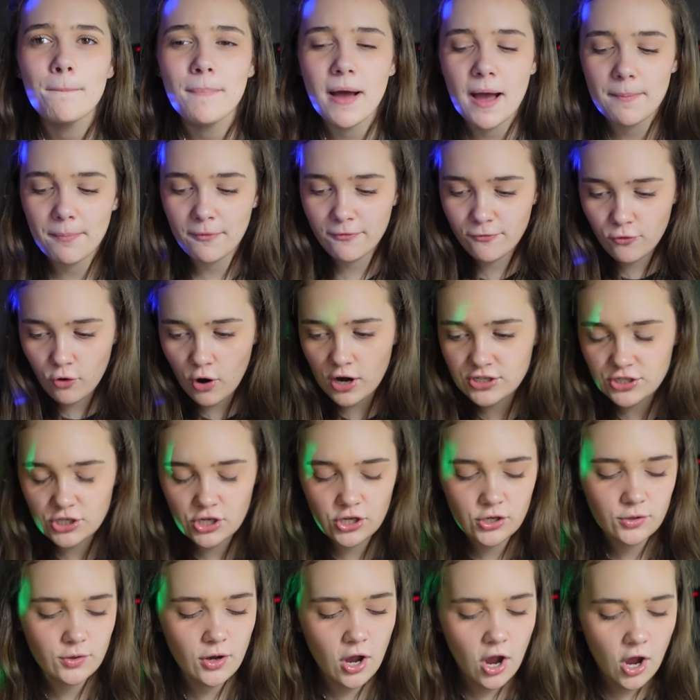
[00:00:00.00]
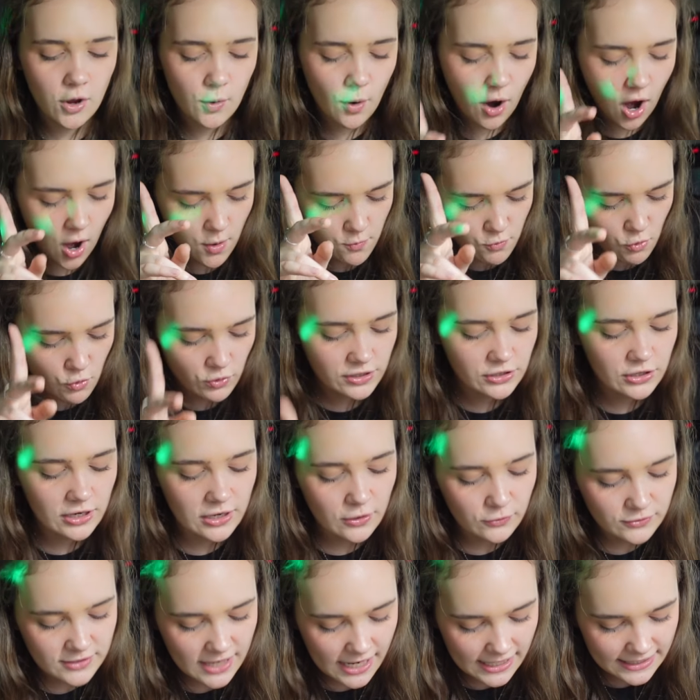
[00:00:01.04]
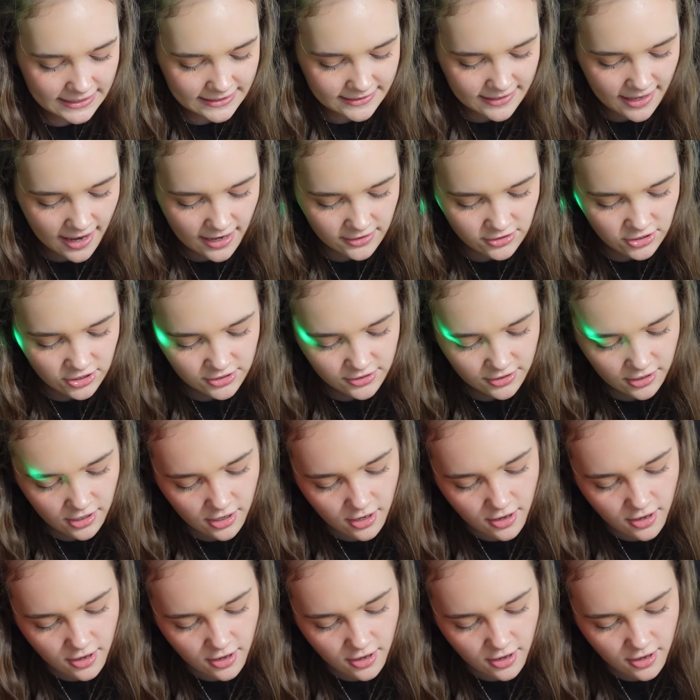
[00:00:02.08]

But before I do go, I will give you a little taste test just